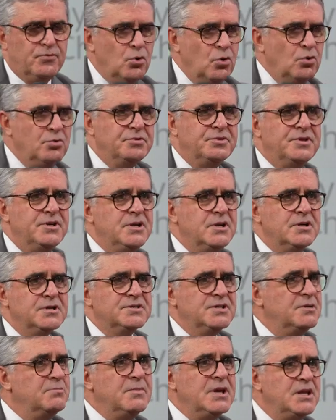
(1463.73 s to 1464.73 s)

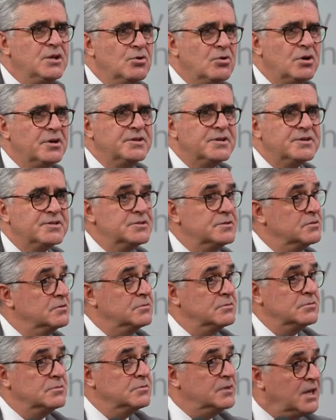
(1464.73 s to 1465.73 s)
volunteers, and many others.
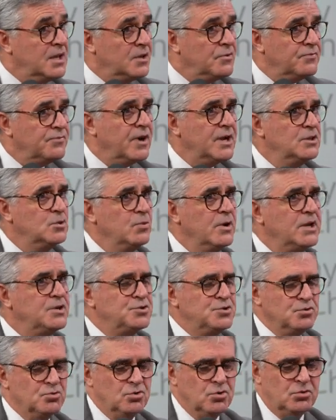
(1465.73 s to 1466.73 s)
They can find
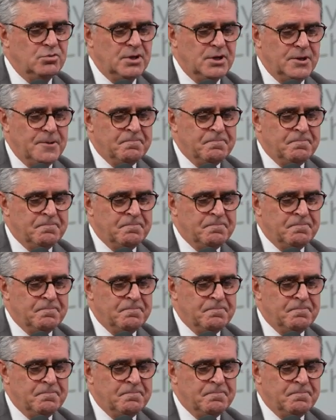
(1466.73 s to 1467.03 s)
ways to go.